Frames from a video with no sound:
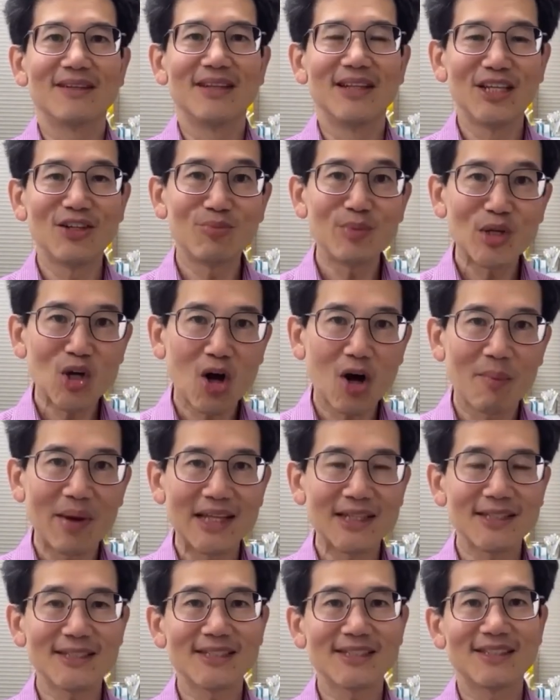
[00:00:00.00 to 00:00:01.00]
Leave me
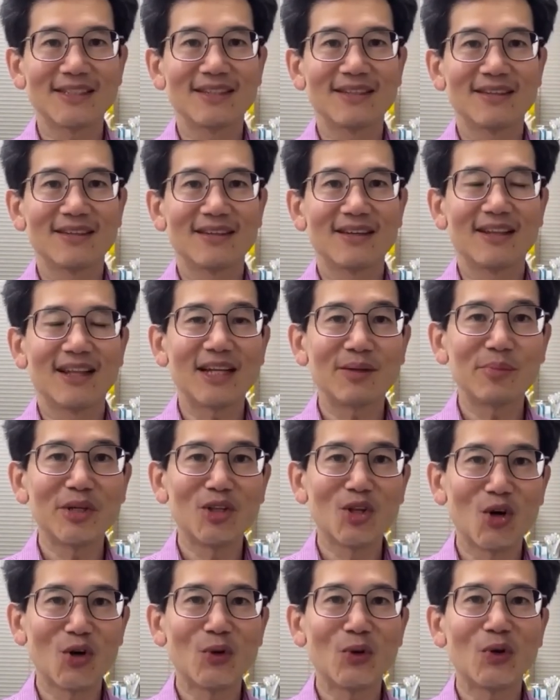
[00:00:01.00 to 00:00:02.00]
comments, let me
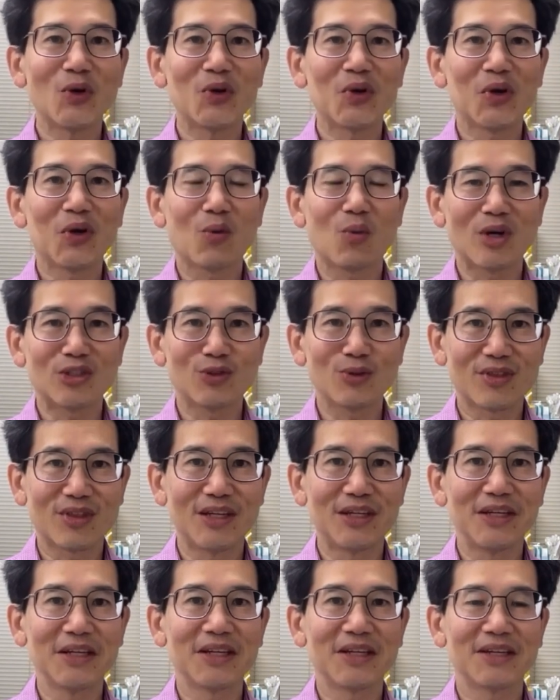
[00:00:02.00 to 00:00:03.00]
know what you
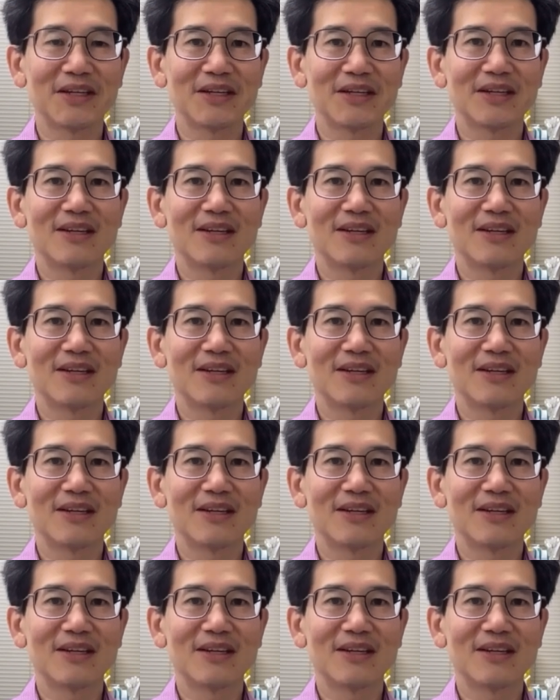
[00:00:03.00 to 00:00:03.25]
think,